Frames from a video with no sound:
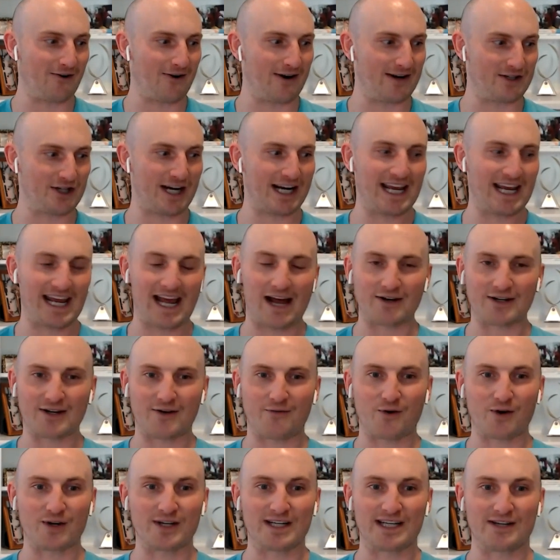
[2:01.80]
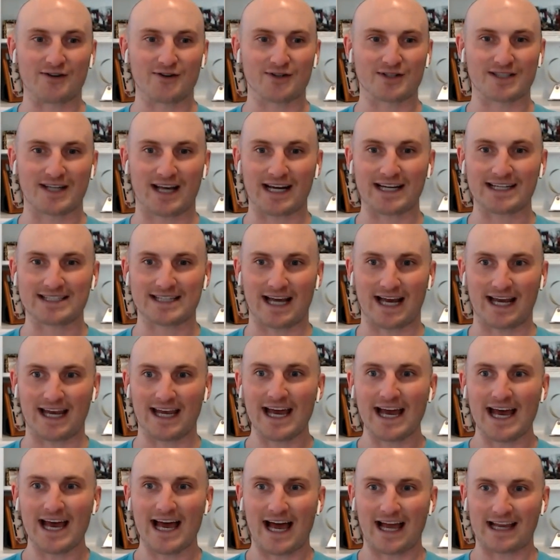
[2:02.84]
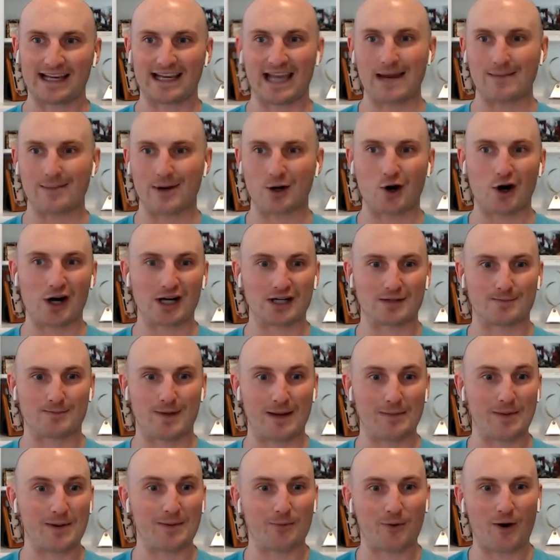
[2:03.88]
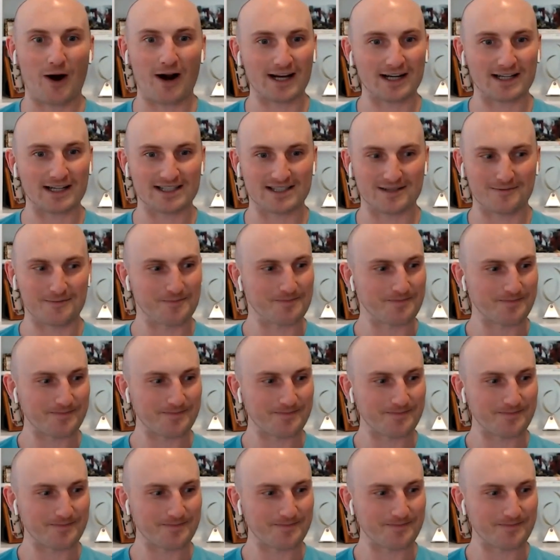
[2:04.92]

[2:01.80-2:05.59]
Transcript: and checking out different deal sites, I, I came across baby products.